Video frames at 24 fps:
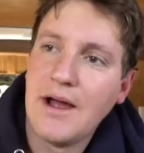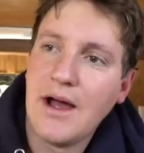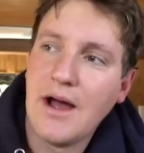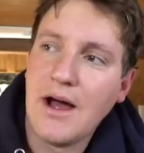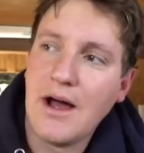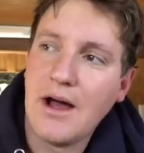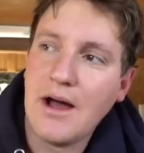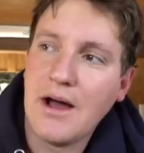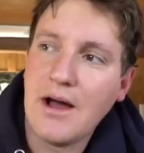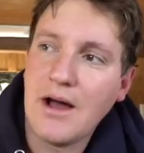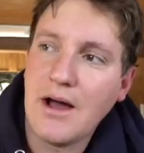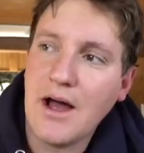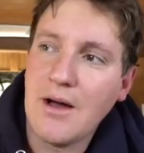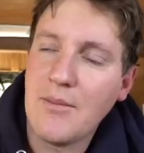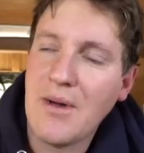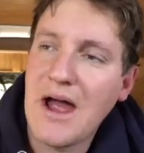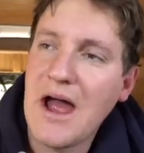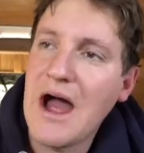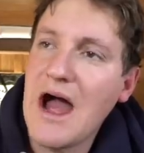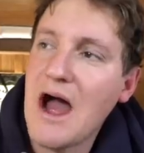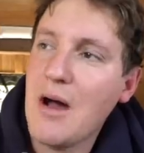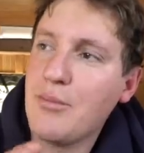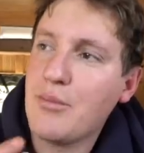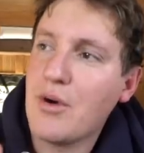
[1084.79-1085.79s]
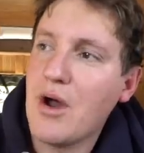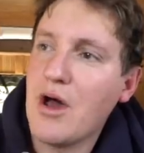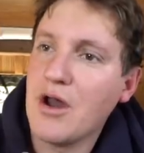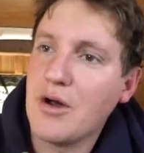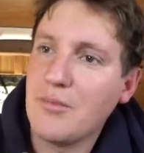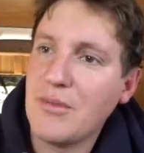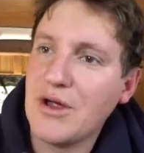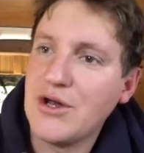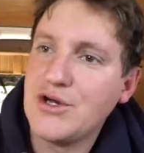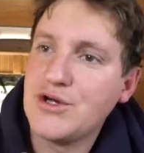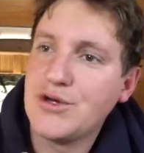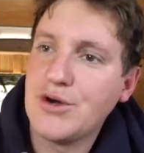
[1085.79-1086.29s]
uh, I might hop around in
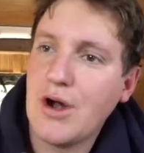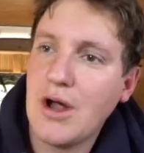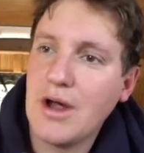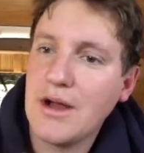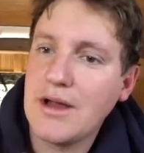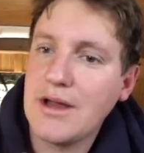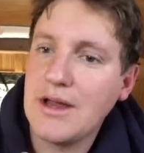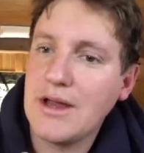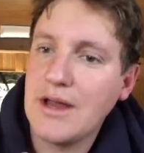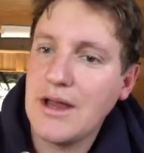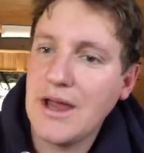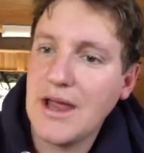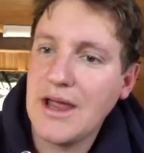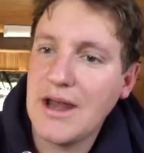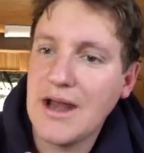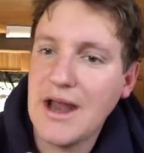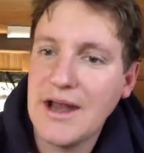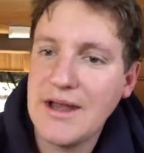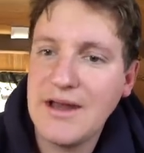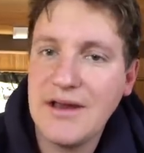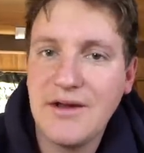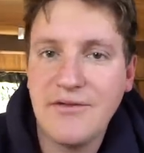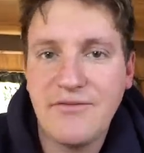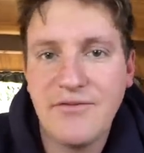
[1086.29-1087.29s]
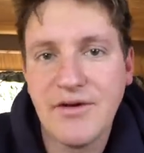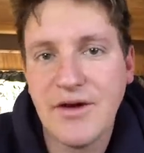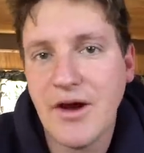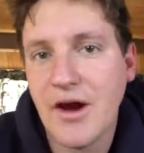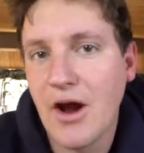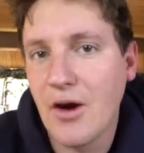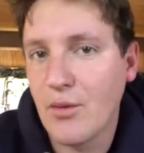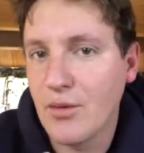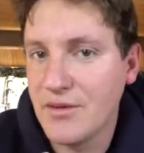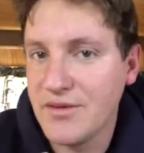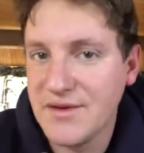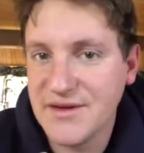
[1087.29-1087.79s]
my truck and I need to figure
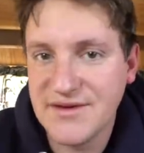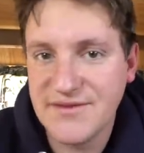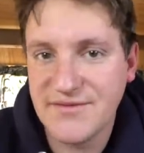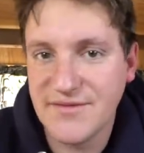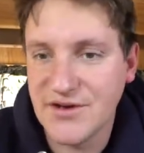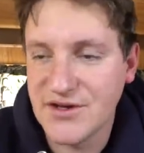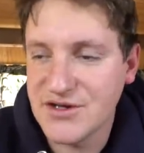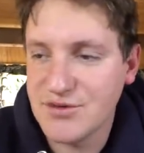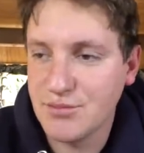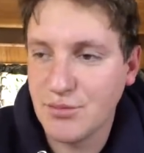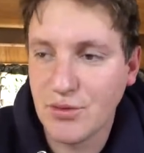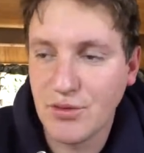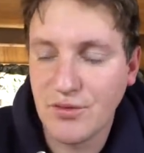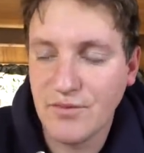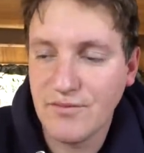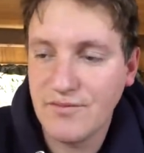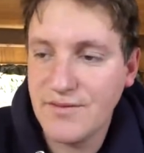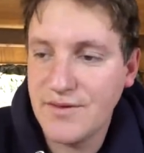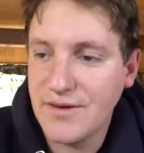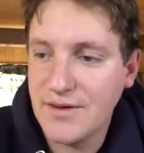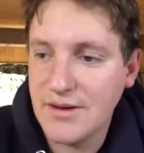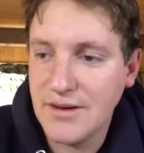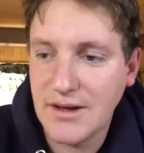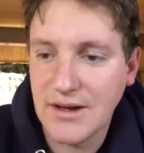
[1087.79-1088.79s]
out where these fish moved.